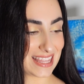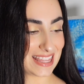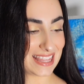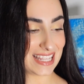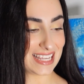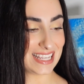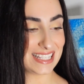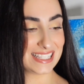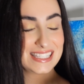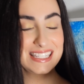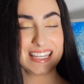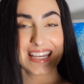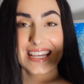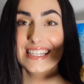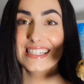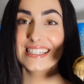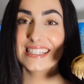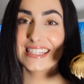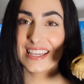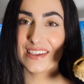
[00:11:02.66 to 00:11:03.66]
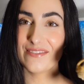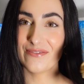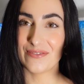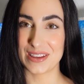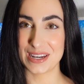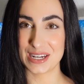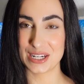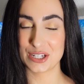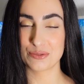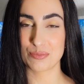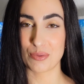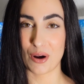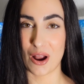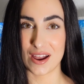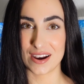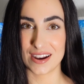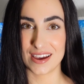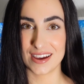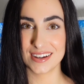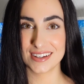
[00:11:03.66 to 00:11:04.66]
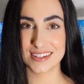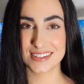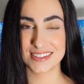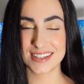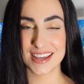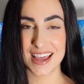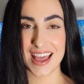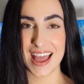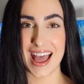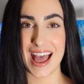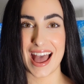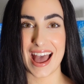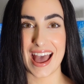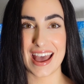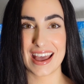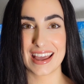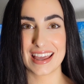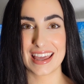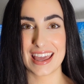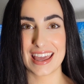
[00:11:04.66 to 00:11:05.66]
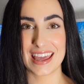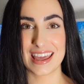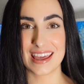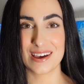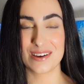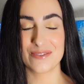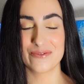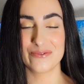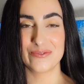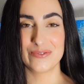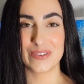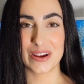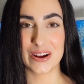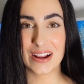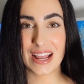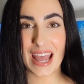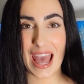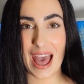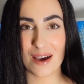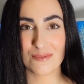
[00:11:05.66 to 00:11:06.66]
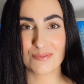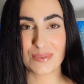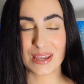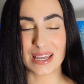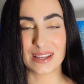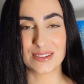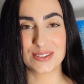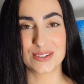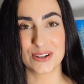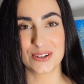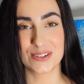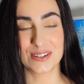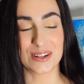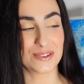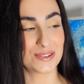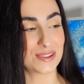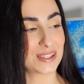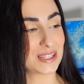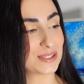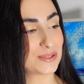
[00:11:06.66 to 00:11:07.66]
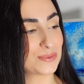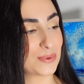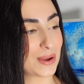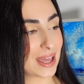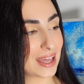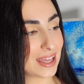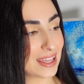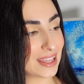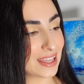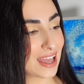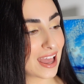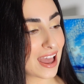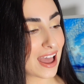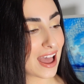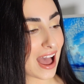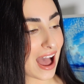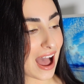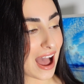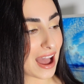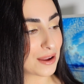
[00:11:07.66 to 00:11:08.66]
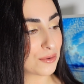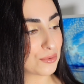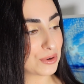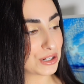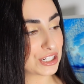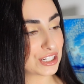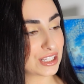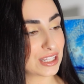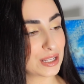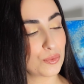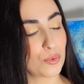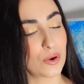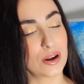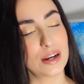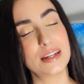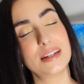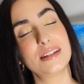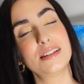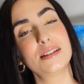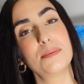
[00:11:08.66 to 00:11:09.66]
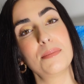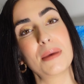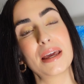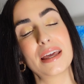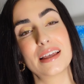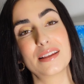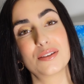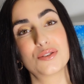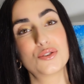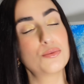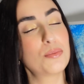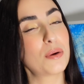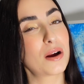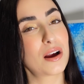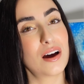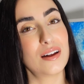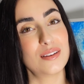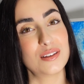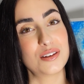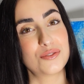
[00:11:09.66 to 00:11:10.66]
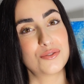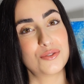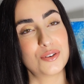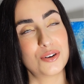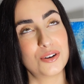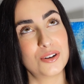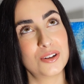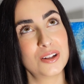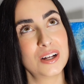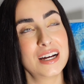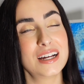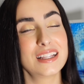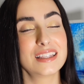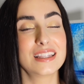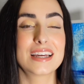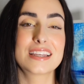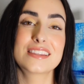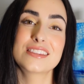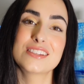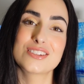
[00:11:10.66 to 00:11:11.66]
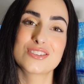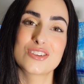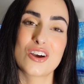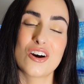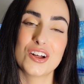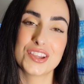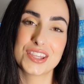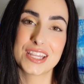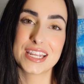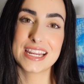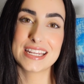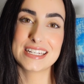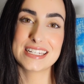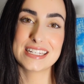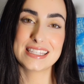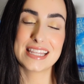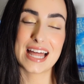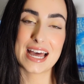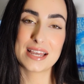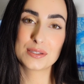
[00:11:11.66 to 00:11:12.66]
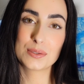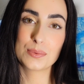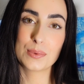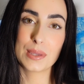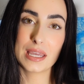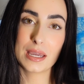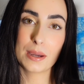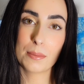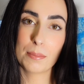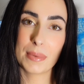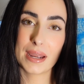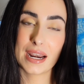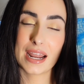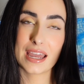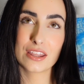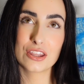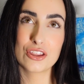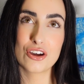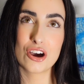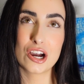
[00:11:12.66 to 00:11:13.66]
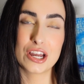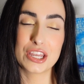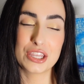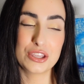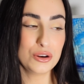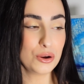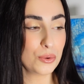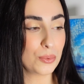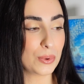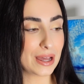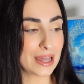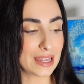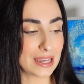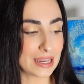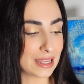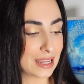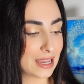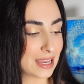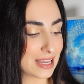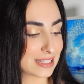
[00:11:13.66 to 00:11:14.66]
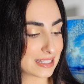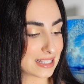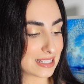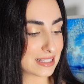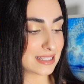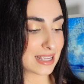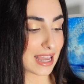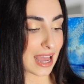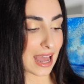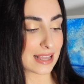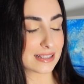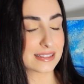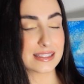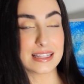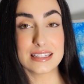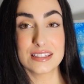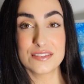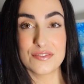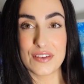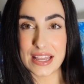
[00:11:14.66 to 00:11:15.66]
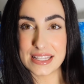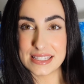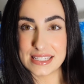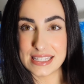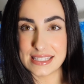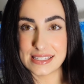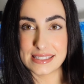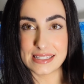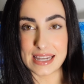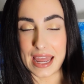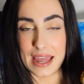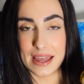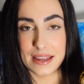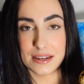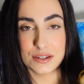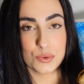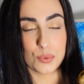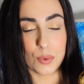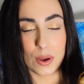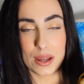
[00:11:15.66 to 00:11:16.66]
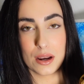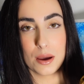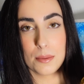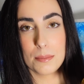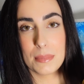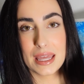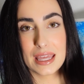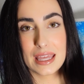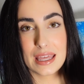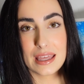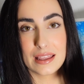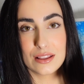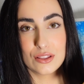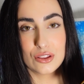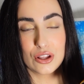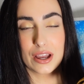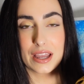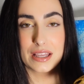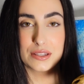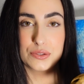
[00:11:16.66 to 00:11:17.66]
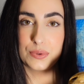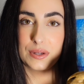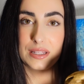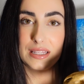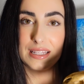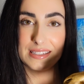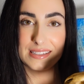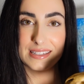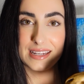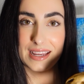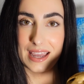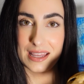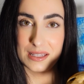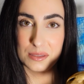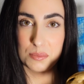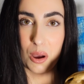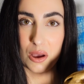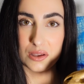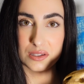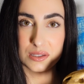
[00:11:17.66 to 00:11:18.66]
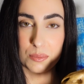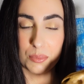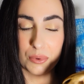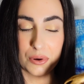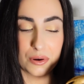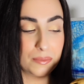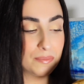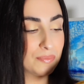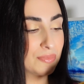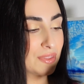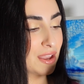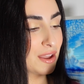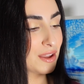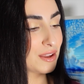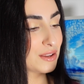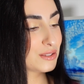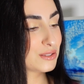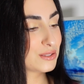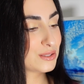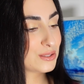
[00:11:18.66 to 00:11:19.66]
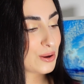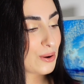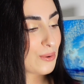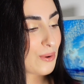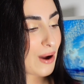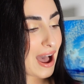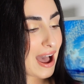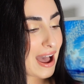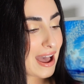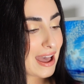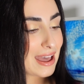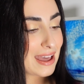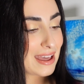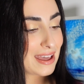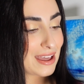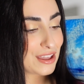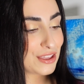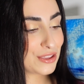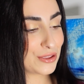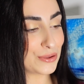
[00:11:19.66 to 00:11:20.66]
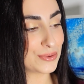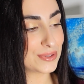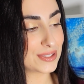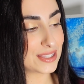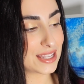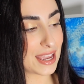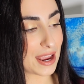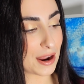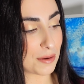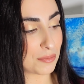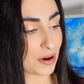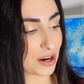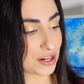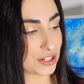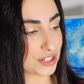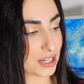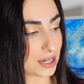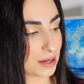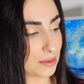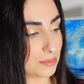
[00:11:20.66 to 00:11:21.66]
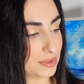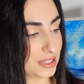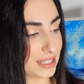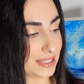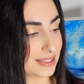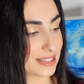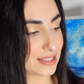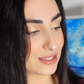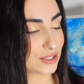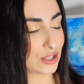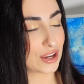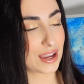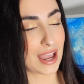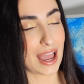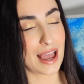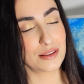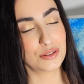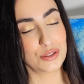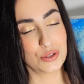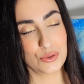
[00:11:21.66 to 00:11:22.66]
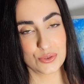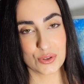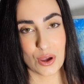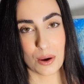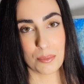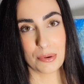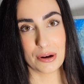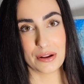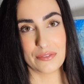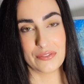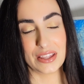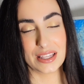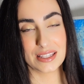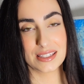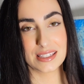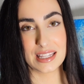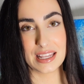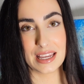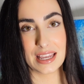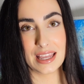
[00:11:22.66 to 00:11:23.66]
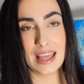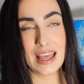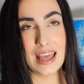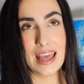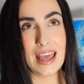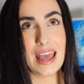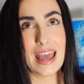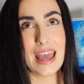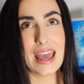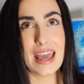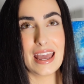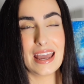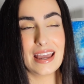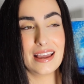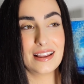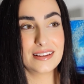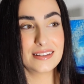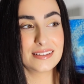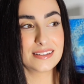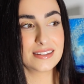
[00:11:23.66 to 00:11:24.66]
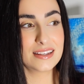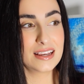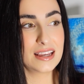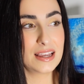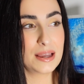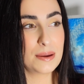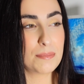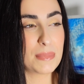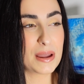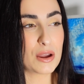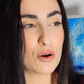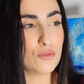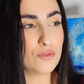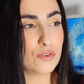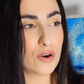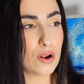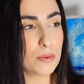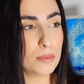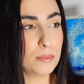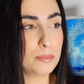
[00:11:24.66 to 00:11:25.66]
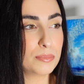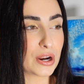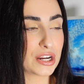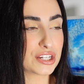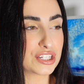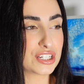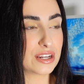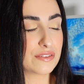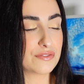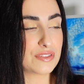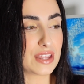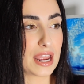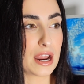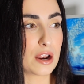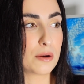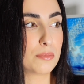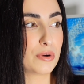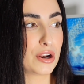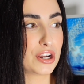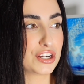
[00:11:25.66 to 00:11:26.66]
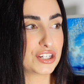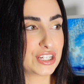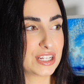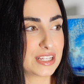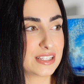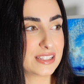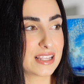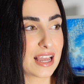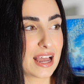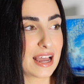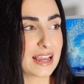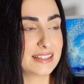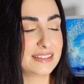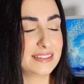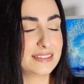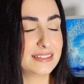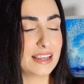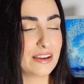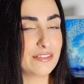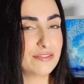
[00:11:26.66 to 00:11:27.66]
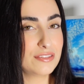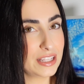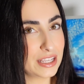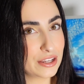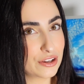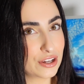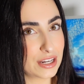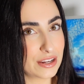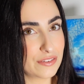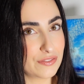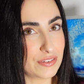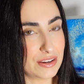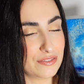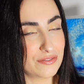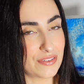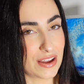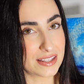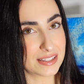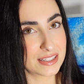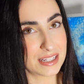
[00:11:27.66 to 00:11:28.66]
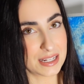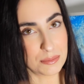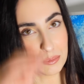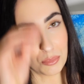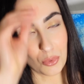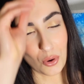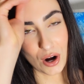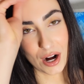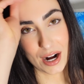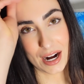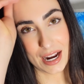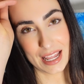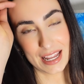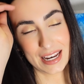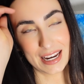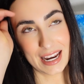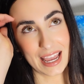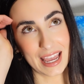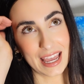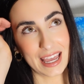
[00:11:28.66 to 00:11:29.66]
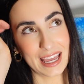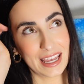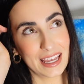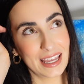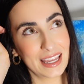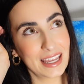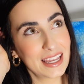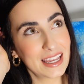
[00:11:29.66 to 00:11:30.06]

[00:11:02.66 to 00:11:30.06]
this is the finished product. I am very happy it turned out this way. I originally wanted to make it super colorful like the skull that I did last week, but I thought, you know what, since it has this fancy stand, why not make it look as realistic as possible? So I used the airbrush to complete this look as you saw previously, and my overall impression of the airbrush is I definitely could have invested more in a